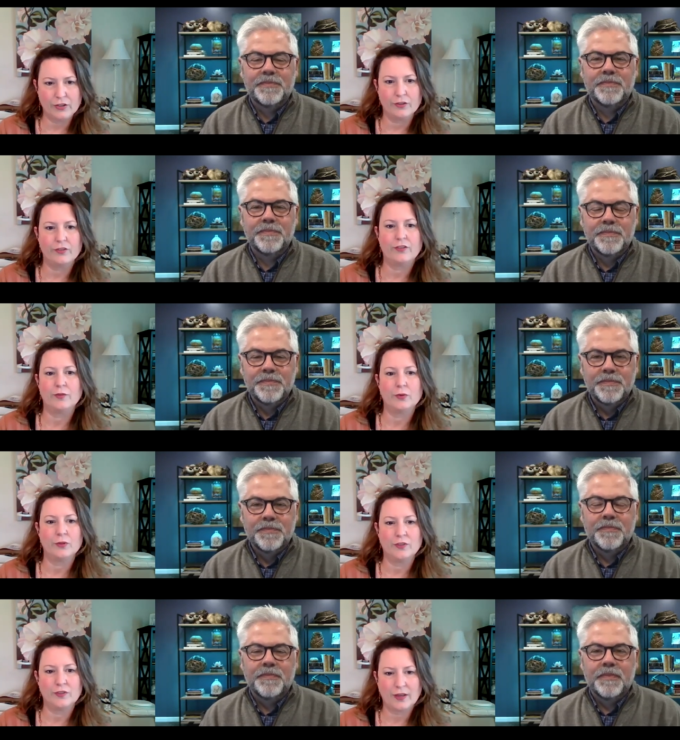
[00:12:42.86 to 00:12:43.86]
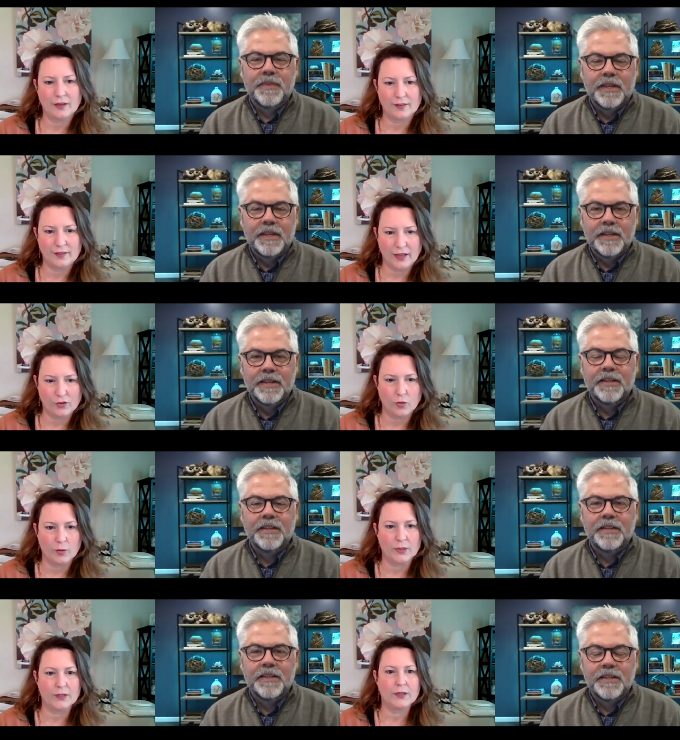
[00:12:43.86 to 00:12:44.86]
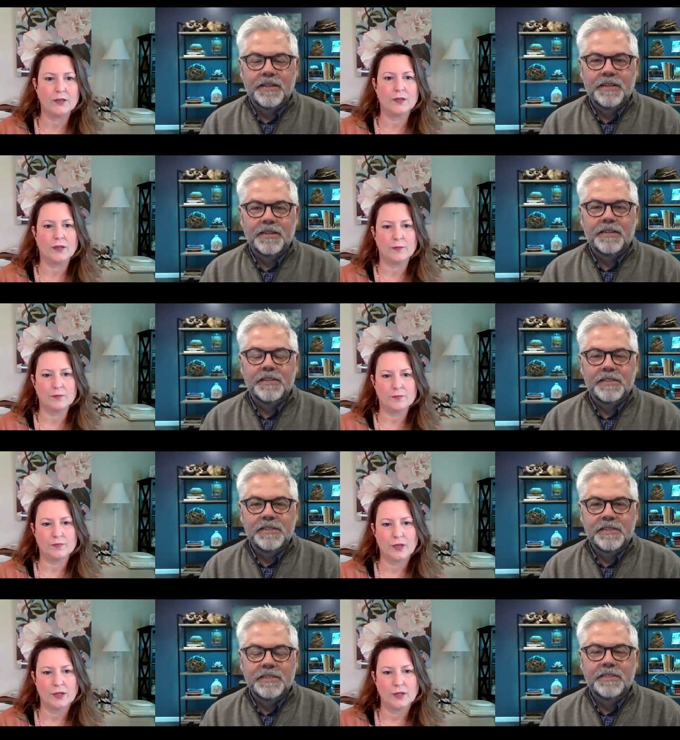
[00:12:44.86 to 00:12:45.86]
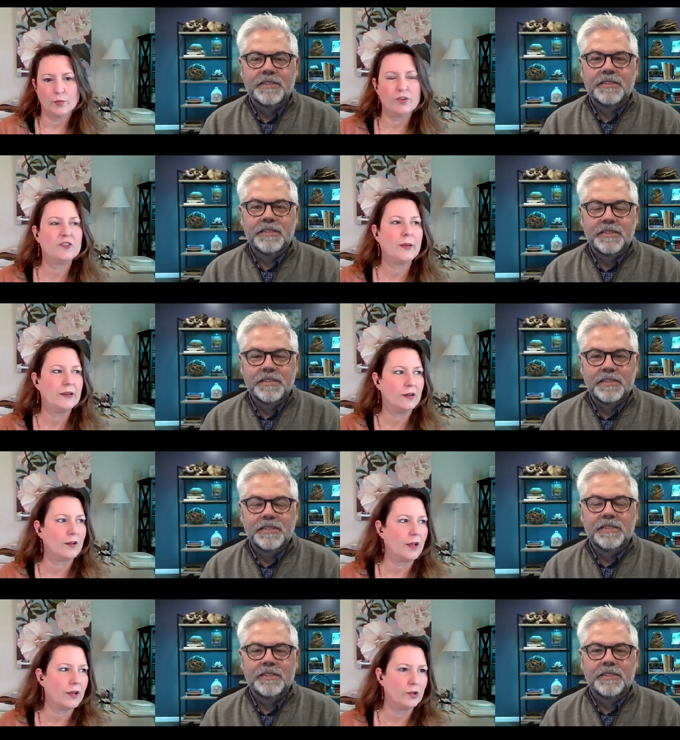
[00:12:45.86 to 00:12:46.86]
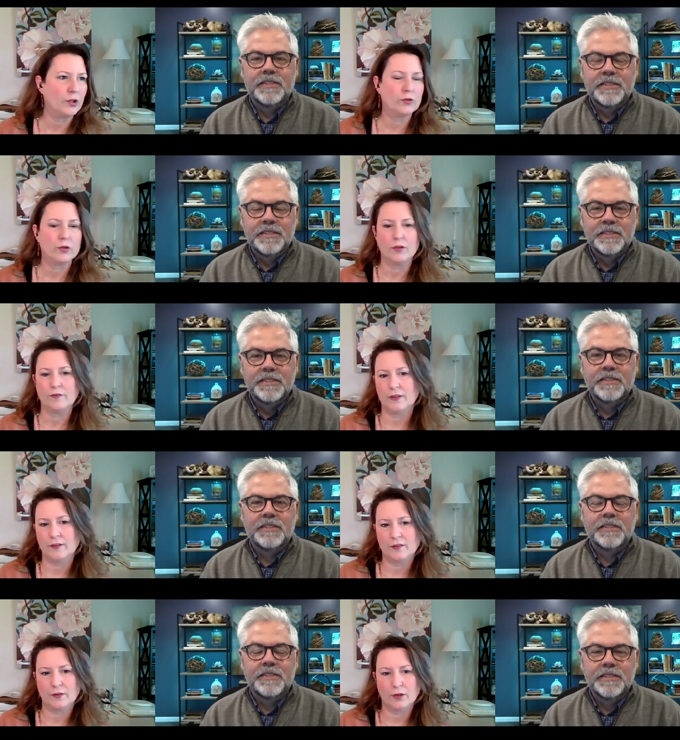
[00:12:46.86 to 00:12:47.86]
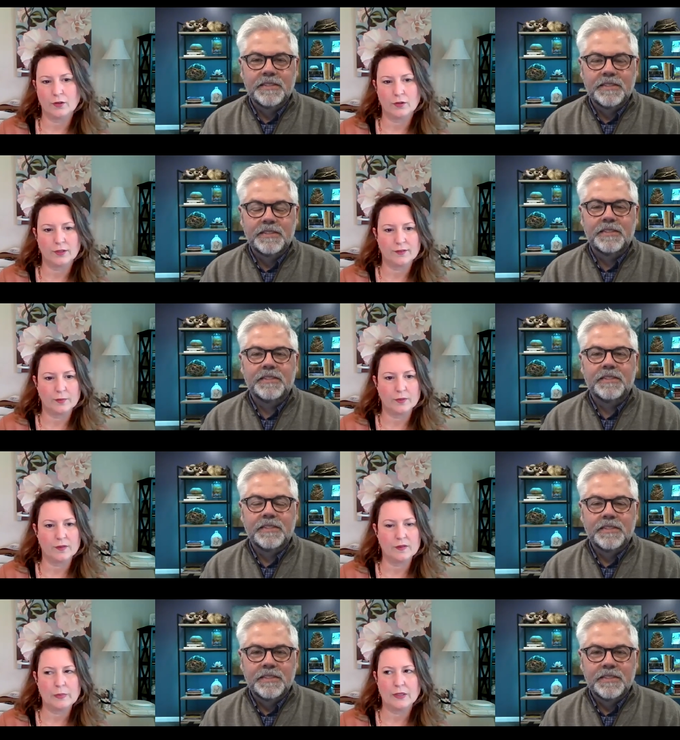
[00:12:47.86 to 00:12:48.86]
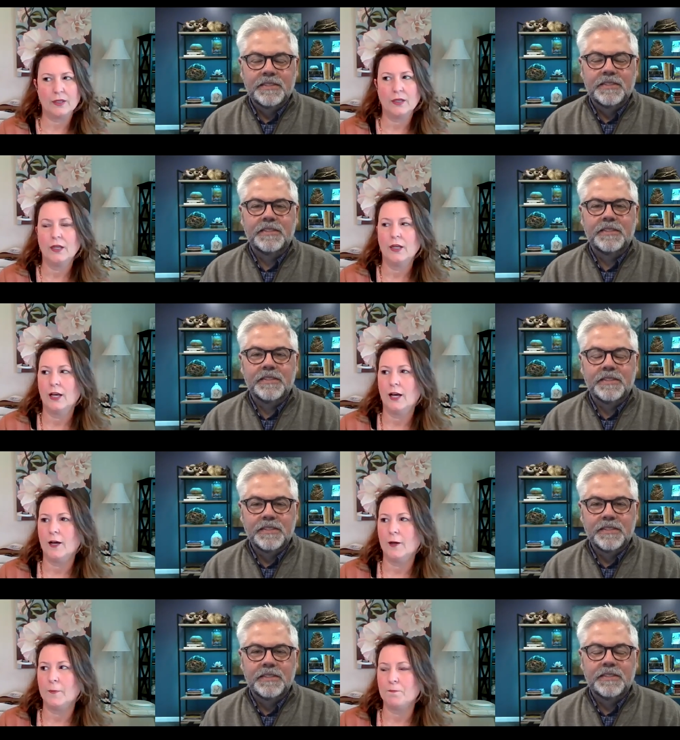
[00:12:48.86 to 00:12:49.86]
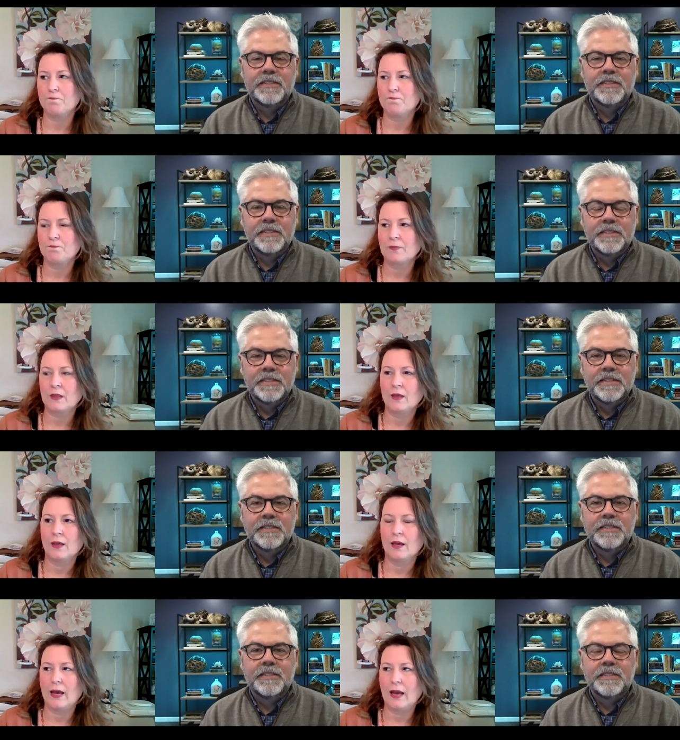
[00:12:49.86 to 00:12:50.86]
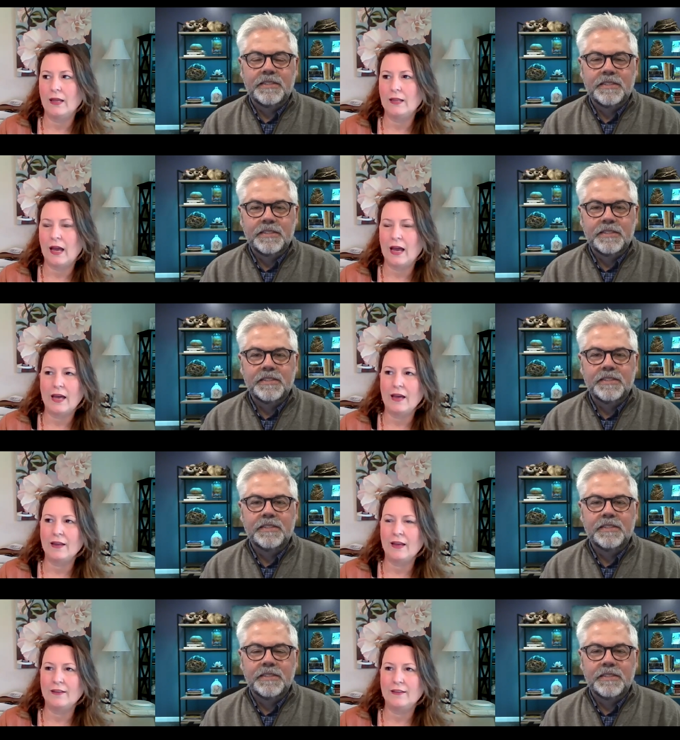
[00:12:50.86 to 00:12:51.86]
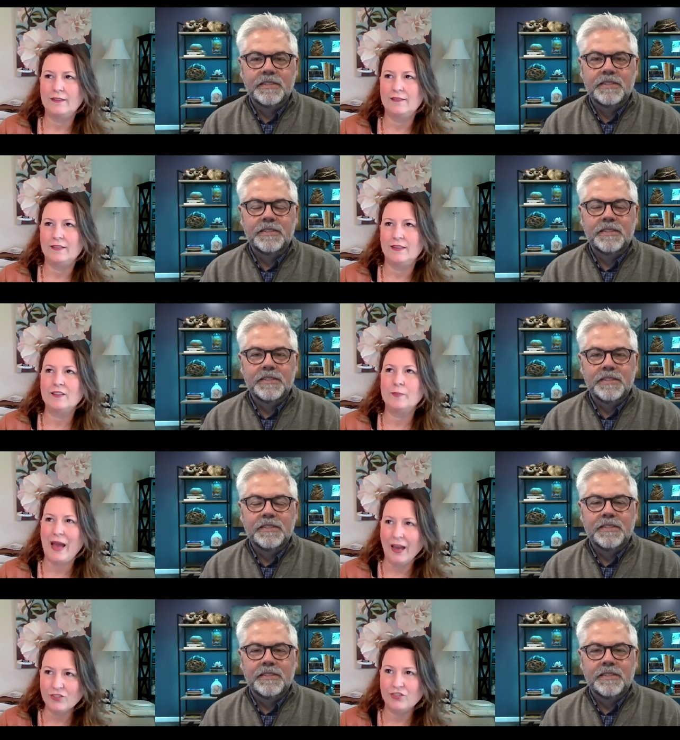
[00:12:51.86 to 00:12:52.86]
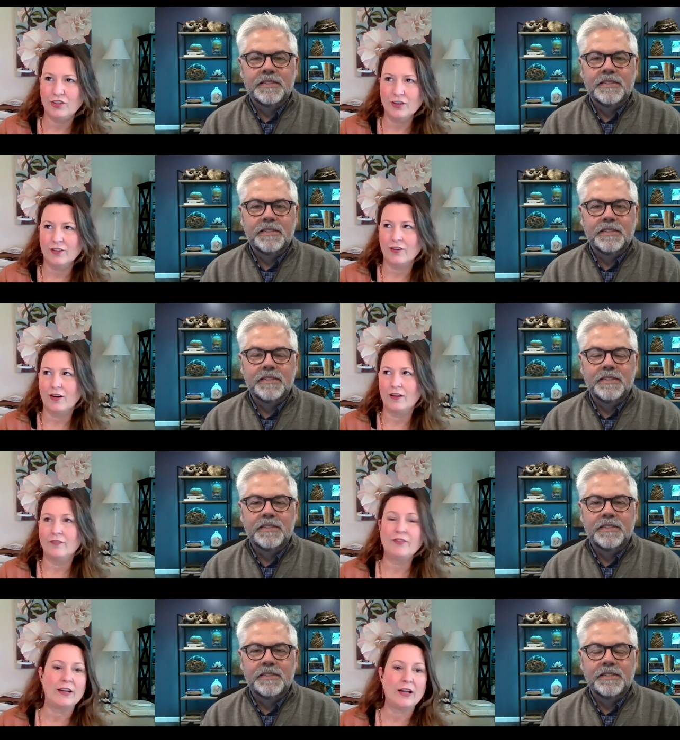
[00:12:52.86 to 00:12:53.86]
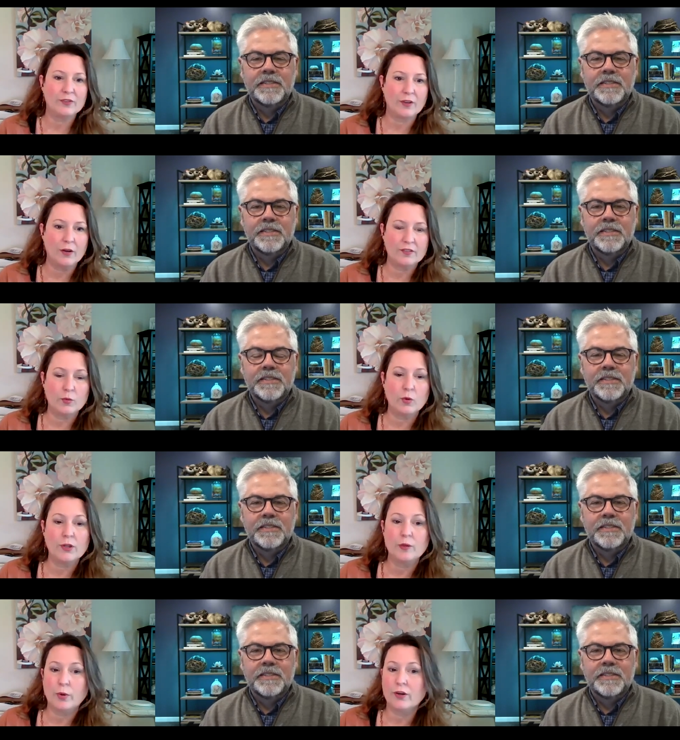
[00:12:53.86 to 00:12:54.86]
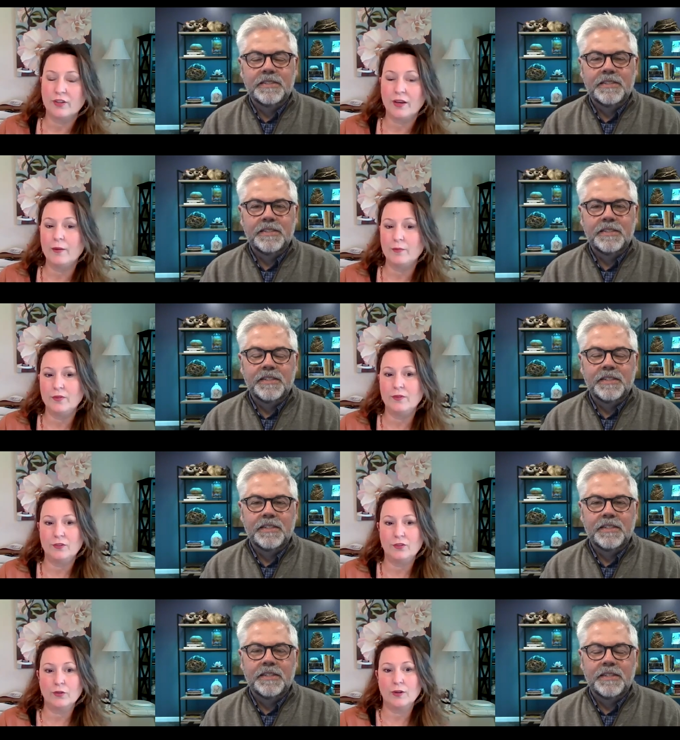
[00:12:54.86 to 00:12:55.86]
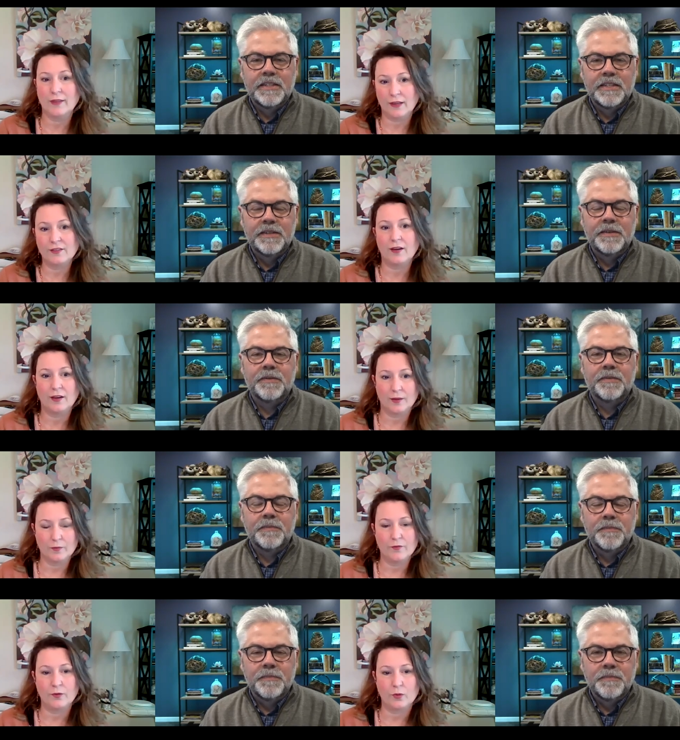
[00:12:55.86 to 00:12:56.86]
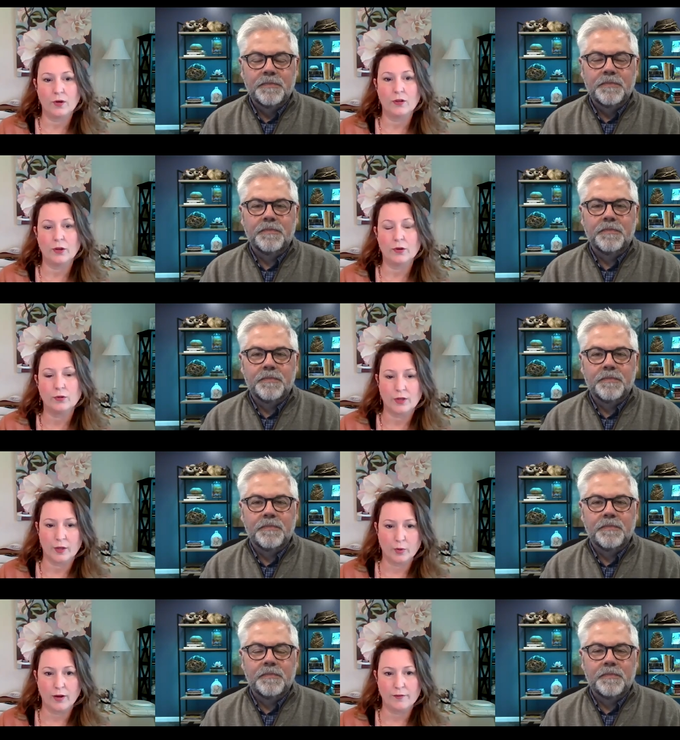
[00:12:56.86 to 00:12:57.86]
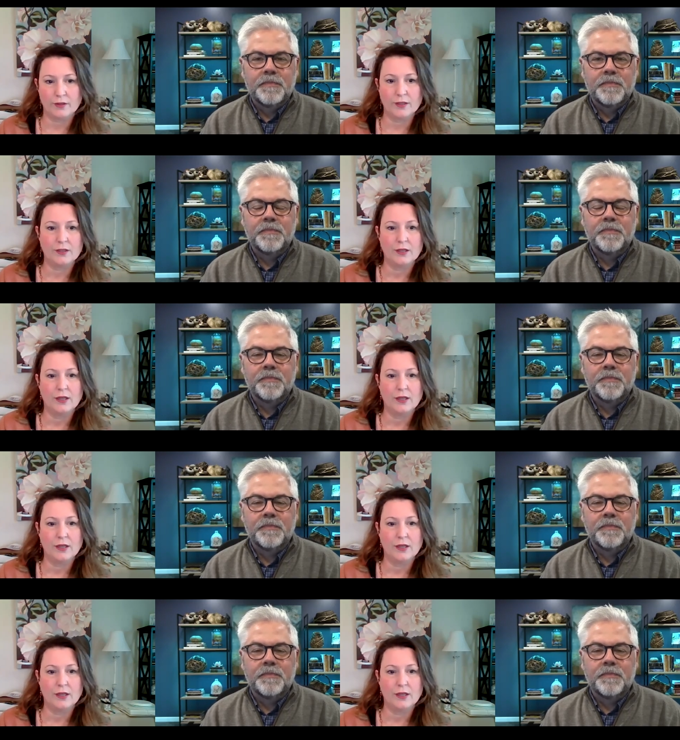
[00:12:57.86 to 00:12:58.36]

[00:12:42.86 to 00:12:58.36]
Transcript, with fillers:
Speaker 1: years that really just kind of sat dormant. You know, participated in a lot of local events and local exhibits, but um, I, I, I, just past year, in fact, I was also working part time during that time for a local nonprofit